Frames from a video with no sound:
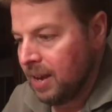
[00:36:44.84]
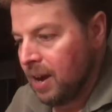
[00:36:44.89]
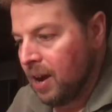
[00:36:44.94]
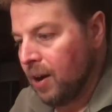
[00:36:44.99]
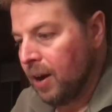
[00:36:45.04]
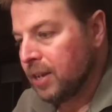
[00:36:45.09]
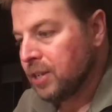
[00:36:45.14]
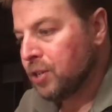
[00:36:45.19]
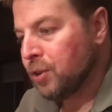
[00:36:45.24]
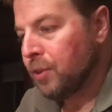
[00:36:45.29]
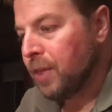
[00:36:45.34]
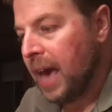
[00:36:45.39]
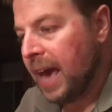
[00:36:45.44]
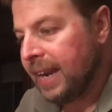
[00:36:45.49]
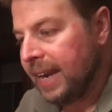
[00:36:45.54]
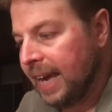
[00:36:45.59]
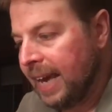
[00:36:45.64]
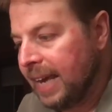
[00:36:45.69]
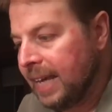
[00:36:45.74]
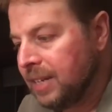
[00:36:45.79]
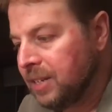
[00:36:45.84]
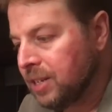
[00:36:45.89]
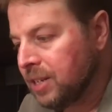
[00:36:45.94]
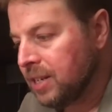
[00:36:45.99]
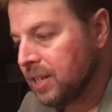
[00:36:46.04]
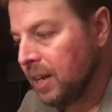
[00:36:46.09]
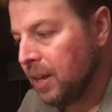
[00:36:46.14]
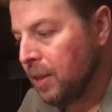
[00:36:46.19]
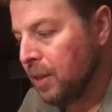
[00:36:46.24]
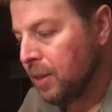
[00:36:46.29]
All right, so that
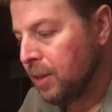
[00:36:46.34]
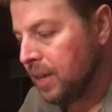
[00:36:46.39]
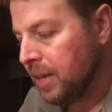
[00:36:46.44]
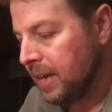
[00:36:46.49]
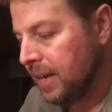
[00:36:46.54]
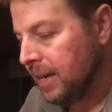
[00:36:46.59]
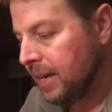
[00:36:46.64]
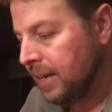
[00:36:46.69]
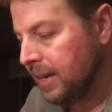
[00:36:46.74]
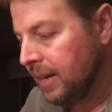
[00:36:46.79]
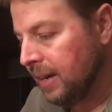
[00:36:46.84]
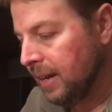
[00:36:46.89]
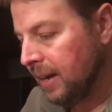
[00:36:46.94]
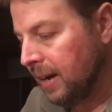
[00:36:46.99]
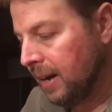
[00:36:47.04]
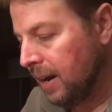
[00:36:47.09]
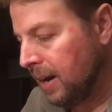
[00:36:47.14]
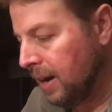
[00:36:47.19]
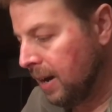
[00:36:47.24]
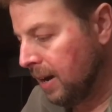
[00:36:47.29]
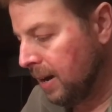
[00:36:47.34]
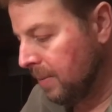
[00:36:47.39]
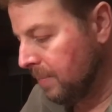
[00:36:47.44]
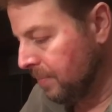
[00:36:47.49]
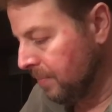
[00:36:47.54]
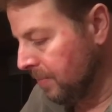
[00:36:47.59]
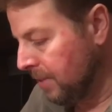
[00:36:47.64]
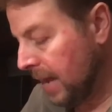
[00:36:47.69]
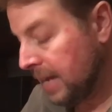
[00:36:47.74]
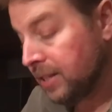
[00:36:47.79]
ends that's
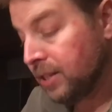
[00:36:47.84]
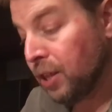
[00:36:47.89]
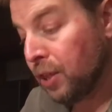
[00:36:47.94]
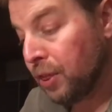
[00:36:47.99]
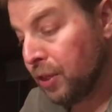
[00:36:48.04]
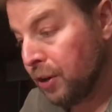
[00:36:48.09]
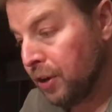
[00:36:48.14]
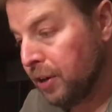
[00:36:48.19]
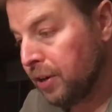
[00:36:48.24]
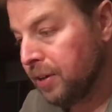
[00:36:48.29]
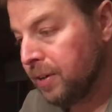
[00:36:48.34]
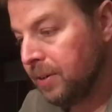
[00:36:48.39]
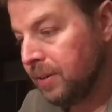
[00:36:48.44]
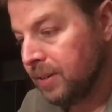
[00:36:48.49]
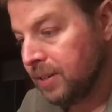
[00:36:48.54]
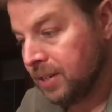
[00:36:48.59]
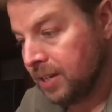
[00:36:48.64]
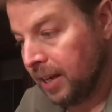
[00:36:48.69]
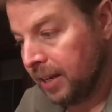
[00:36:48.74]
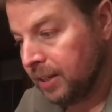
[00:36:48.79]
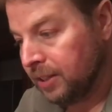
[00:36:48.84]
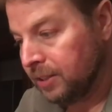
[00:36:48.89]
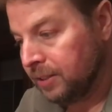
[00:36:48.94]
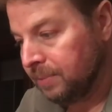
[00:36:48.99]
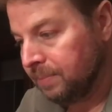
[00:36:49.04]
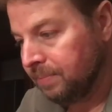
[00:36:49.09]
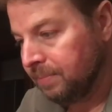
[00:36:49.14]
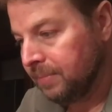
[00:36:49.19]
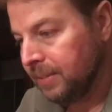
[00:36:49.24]
the 3rd cycle.